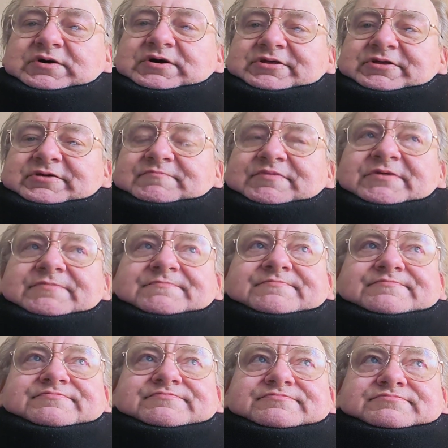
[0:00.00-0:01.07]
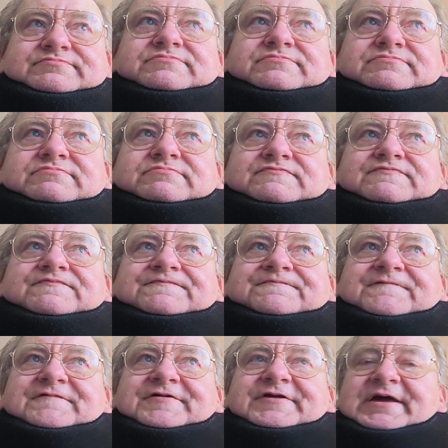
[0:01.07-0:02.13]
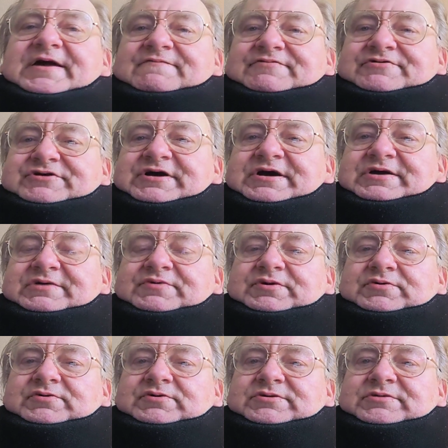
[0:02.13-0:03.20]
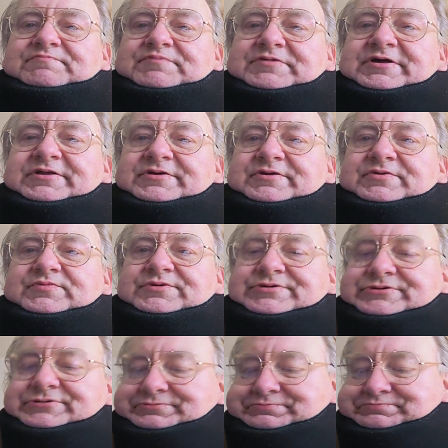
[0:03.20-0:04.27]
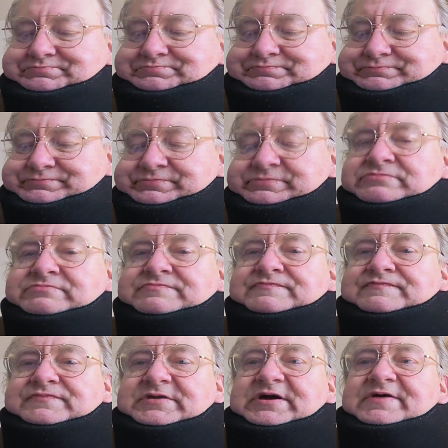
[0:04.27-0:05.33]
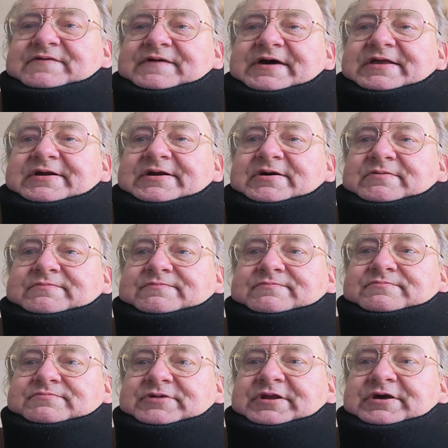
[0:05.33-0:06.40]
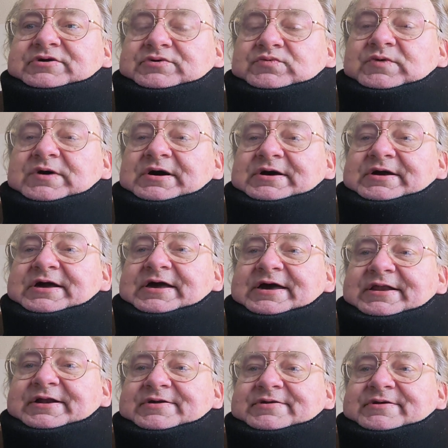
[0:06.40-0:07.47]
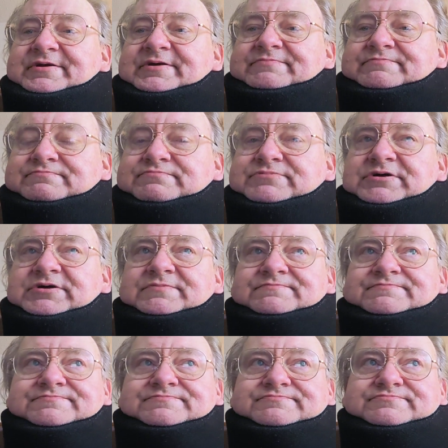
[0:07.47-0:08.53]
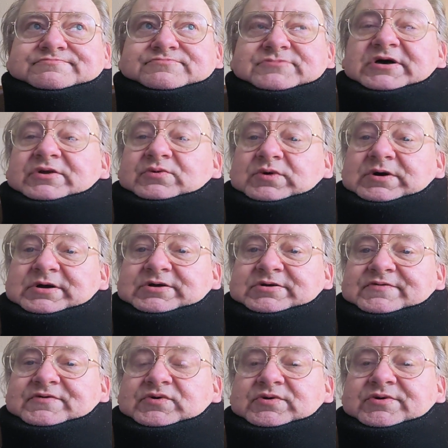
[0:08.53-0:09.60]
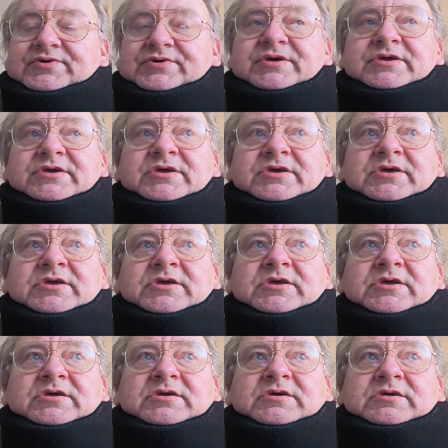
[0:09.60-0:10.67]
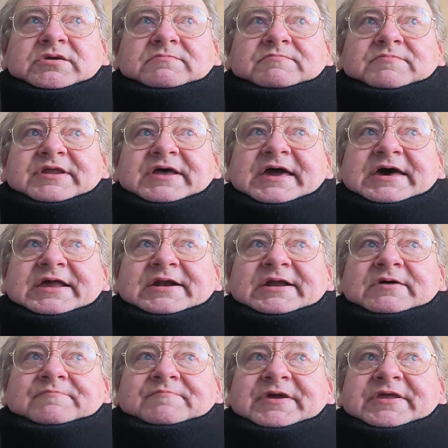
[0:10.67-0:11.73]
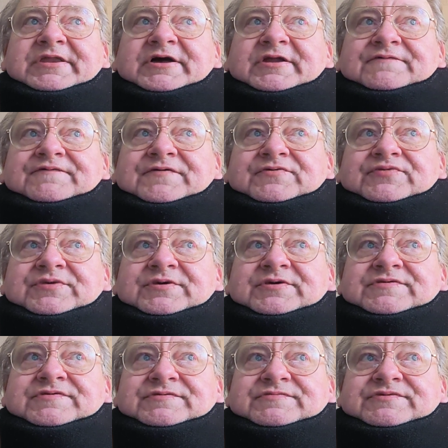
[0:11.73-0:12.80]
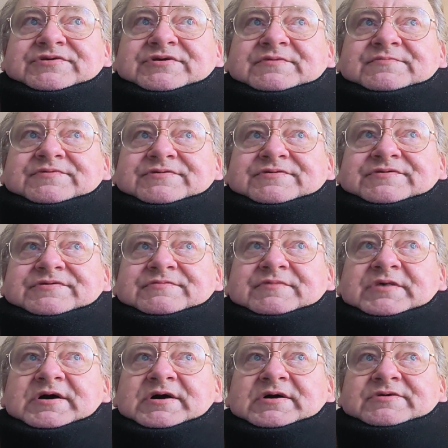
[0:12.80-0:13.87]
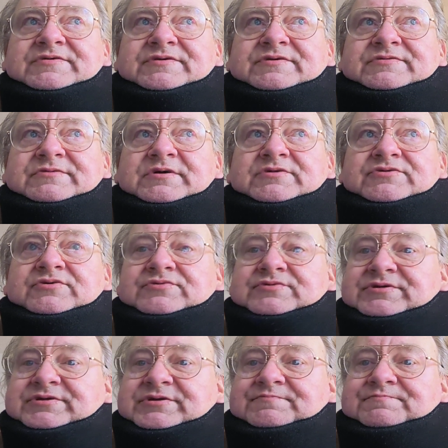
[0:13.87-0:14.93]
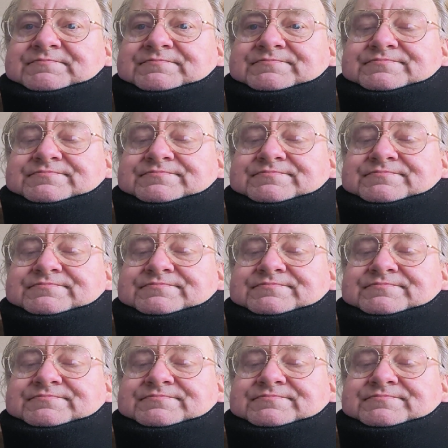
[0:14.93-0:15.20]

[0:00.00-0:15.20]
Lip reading: quality, but for the average guy, it would hold up played in the woods. I've had it out when I could walk. I had it on a walker, of course. But I had it out beating on a few things, some stumps and some logs, and although the tip